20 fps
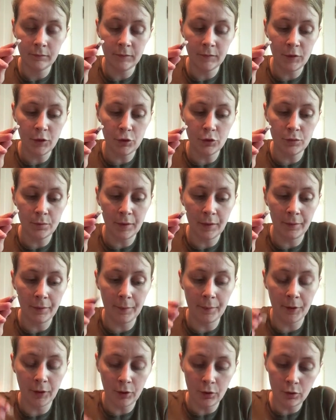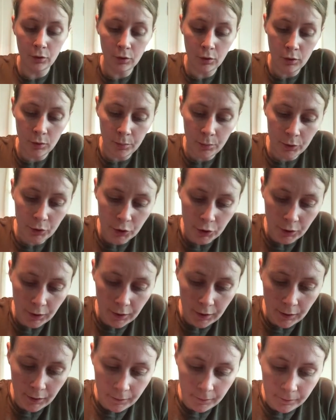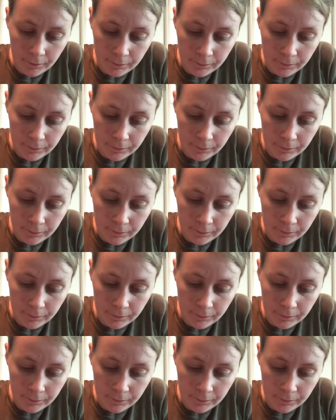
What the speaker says: I'm using my rubber cuticle pusher here